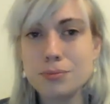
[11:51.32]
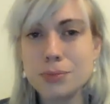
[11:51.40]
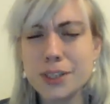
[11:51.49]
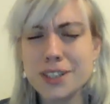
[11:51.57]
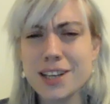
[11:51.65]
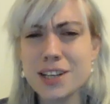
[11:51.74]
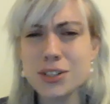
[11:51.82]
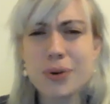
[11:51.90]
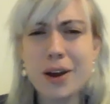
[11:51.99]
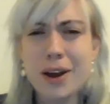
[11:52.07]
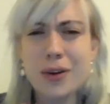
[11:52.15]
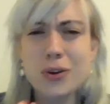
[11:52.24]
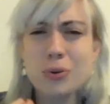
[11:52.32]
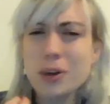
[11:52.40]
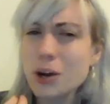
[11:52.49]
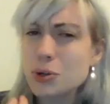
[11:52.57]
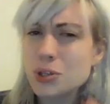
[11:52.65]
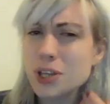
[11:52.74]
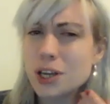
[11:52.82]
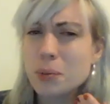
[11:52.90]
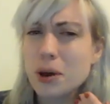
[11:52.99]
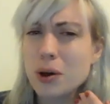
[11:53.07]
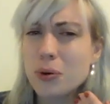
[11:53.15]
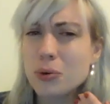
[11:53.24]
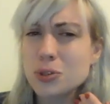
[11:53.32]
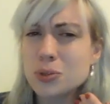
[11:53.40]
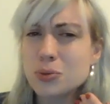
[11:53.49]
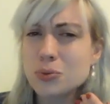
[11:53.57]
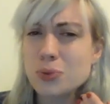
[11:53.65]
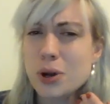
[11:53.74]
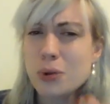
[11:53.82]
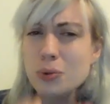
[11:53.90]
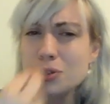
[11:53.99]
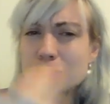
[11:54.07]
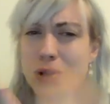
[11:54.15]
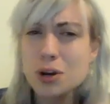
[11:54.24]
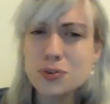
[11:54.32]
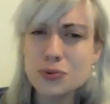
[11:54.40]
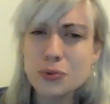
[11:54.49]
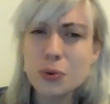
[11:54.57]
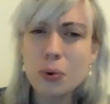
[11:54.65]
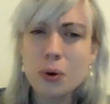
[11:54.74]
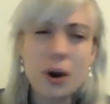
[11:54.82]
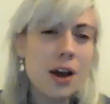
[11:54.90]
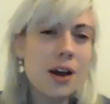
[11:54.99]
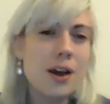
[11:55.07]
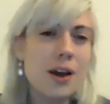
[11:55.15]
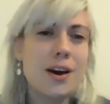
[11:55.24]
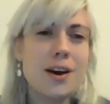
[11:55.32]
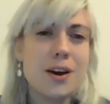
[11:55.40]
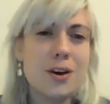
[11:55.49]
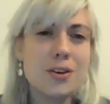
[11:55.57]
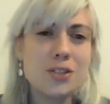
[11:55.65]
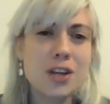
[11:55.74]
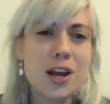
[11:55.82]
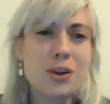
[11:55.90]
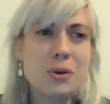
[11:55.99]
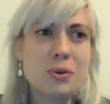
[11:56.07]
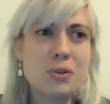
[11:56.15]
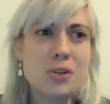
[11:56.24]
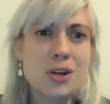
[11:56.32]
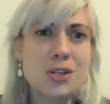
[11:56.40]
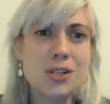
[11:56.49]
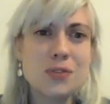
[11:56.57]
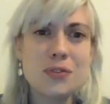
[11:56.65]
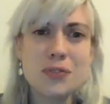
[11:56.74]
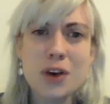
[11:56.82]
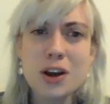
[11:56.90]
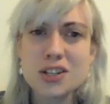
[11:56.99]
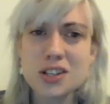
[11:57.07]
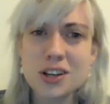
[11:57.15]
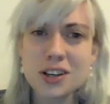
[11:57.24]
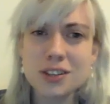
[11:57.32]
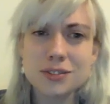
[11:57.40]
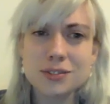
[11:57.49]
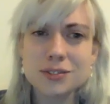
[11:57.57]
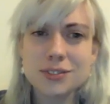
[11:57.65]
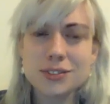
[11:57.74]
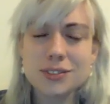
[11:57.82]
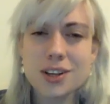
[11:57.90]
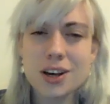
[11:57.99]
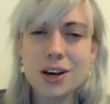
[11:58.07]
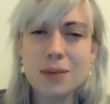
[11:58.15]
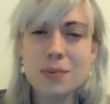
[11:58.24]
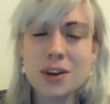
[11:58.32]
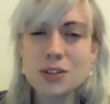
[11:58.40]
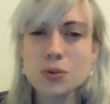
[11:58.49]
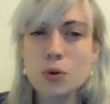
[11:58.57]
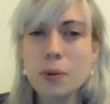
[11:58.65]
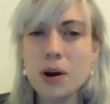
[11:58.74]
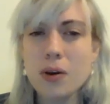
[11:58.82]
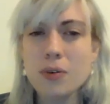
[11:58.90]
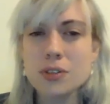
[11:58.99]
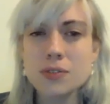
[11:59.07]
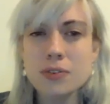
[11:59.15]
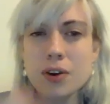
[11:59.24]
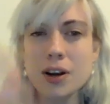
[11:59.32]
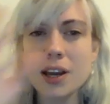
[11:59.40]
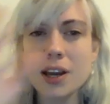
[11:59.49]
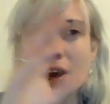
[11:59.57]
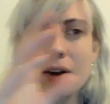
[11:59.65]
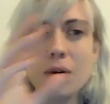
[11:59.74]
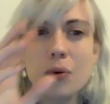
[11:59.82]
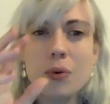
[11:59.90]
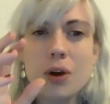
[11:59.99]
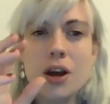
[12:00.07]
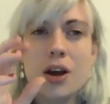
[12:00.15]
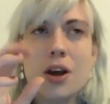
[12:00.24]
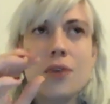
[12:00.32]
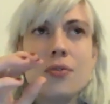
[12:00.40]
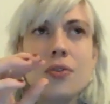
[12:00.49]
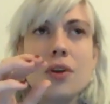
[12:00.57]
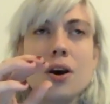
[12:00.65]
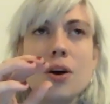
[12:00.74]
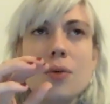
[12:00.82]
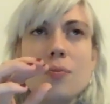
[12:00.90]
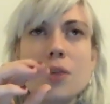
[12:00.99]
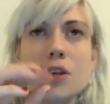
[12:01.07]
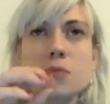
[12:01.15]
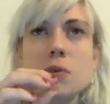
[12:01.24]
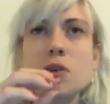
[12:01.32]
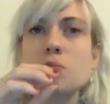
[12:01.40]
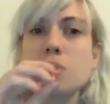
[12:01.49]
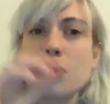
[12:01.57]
because that's not how you naturally think about where you want to search for a chair. You'd search for furniture. And it's all about defining how, I suppose,